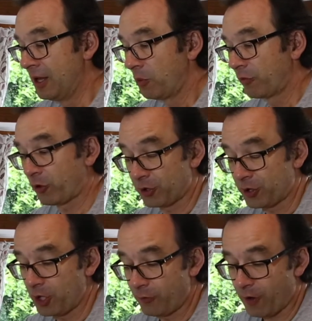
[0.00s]
We've got a
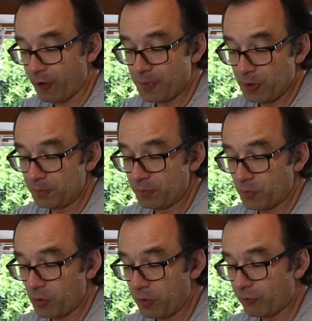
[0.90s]
35mm,
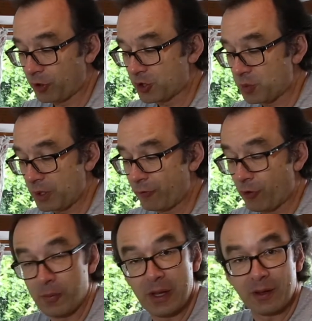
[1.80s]
we've got a
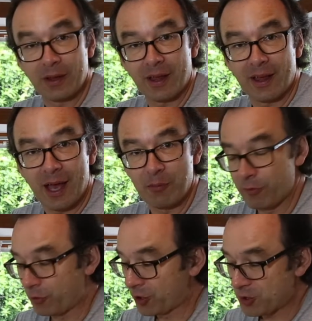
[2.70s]
24mm, and
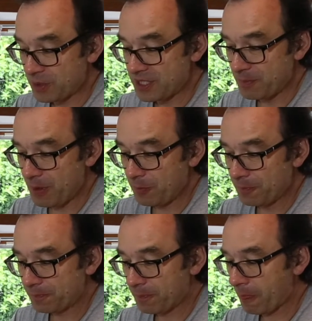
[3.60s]
we've got a 20mm.
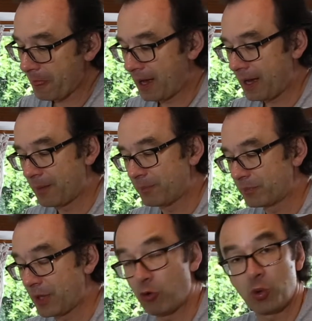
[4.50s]

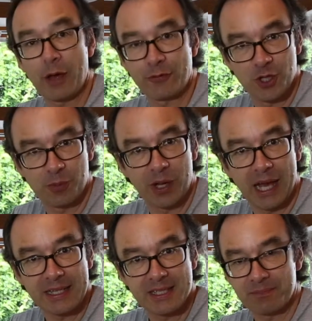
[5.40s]
They're all
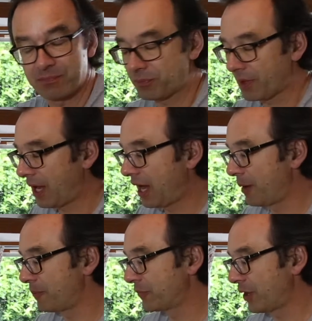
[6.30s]

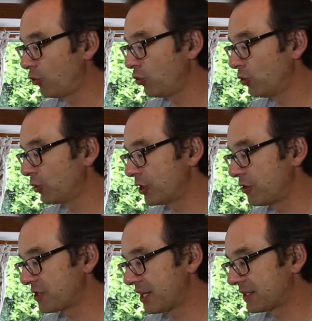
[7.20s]
f2.8. They're all
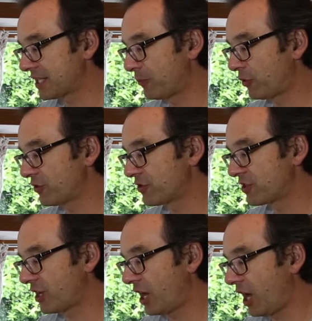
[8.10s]
using
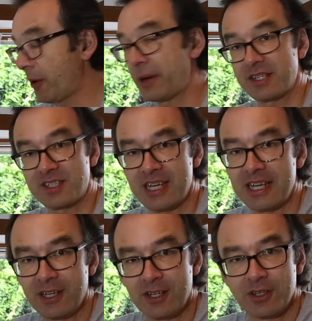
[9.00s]
Tamron's OSD
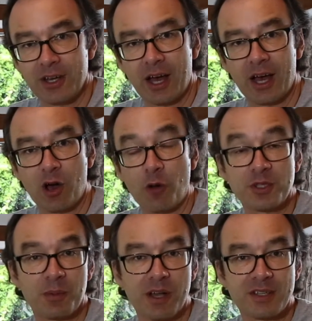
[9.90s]

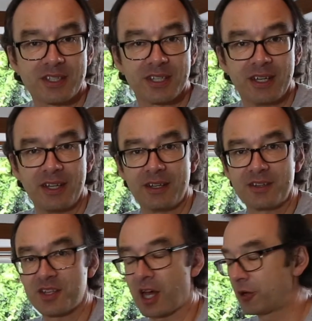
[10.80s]
optimized
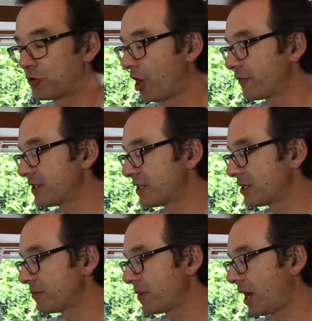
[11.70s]
silent drive
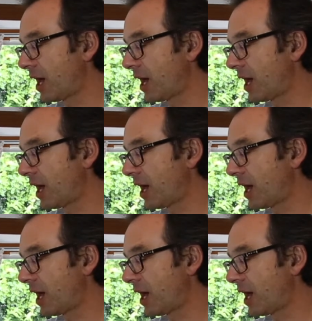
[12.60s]
system.